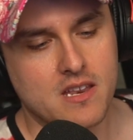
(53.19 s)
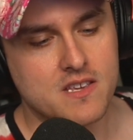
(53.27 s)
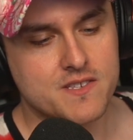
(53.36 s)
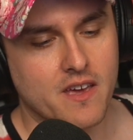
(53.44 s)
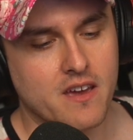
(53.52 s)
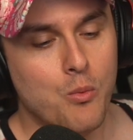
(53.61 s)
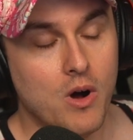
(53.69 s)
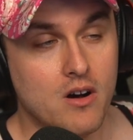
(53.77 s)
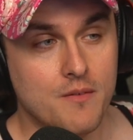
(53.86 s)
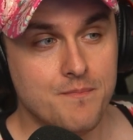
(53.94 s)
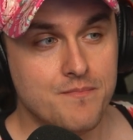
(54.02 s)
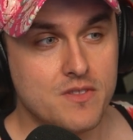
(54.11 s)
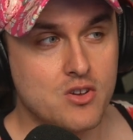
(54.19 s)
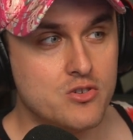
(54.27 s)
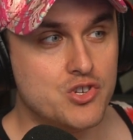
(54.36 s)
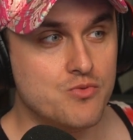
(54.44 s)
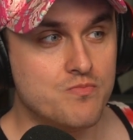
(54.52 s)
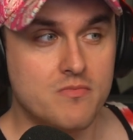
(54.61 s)
He's like, well,
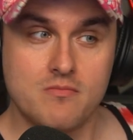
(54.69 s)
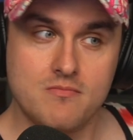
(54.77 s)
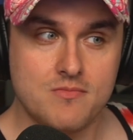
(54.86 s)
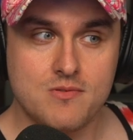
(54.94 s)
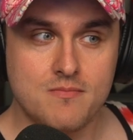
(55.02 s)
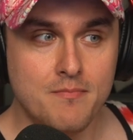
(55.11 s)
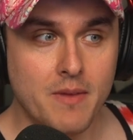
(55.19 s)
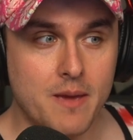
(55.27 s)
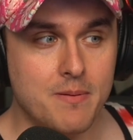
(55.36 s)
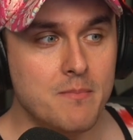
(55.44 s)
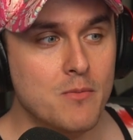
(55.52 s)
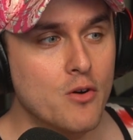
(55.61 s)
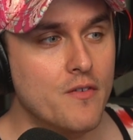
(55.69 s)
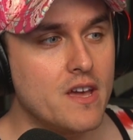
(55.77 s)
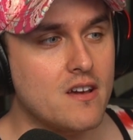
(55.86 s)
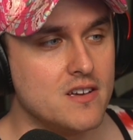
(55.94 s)
could you maybe move it?